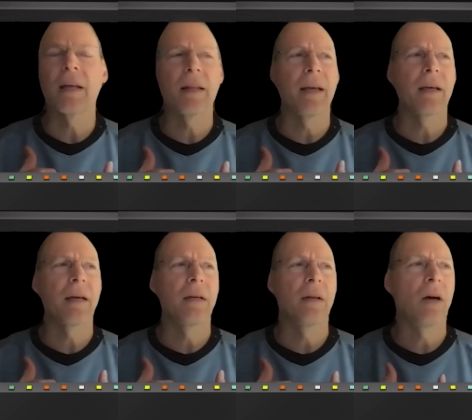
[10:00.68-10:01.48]
like
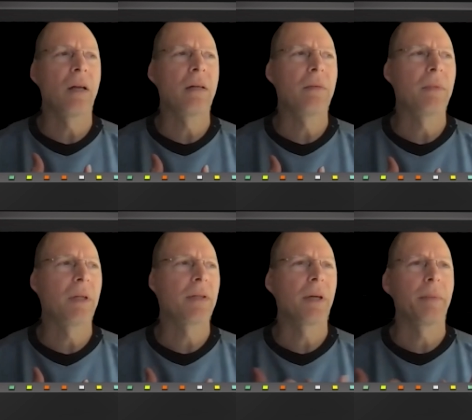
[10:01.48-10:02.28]
a
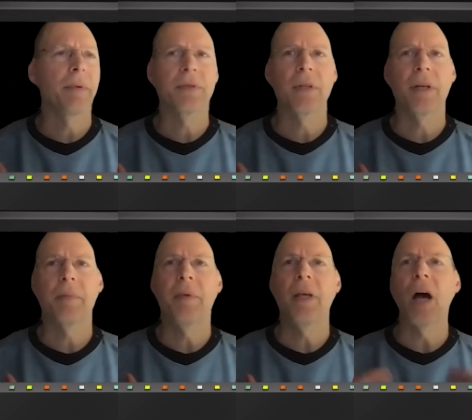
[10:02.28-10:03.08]
non-military person like
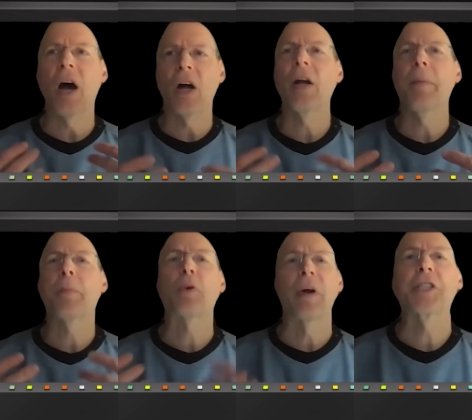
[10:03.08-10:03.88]
me, our
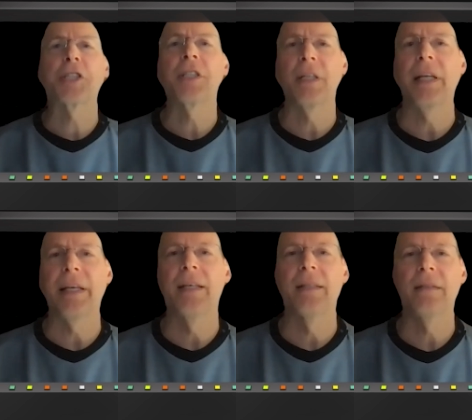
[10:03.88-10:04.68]
impression
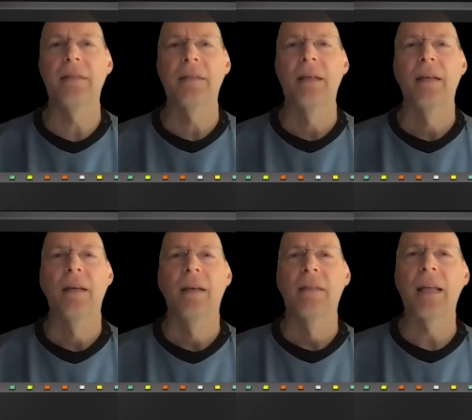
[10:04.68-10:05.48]
is
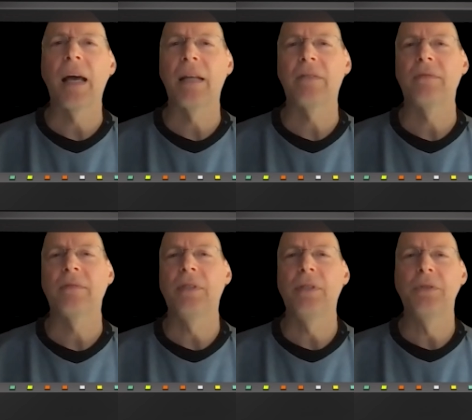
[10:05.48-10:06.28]
that
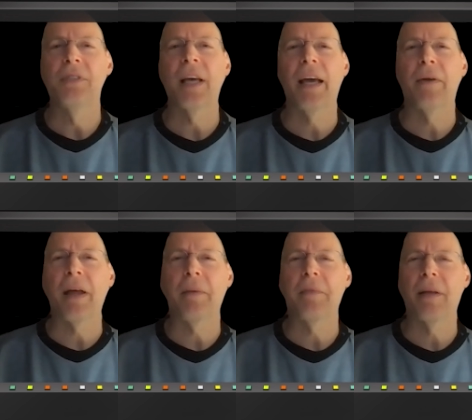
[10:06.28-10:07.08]
you say
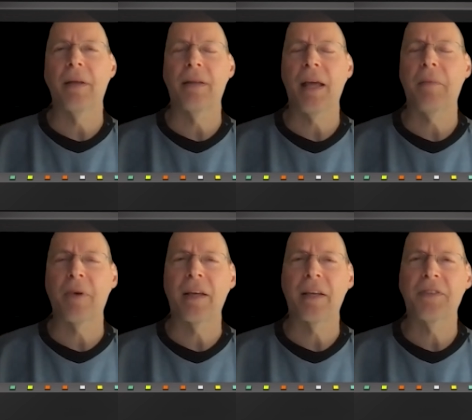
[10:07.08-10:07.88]
name,
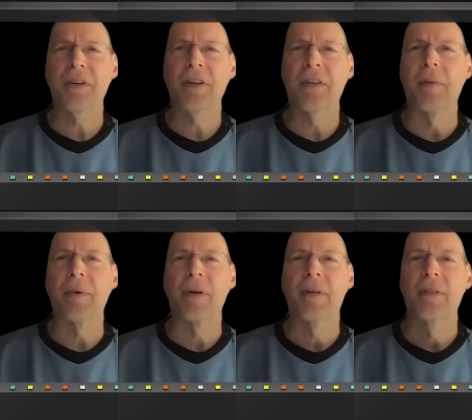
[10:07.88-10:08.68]
rank, and serial number.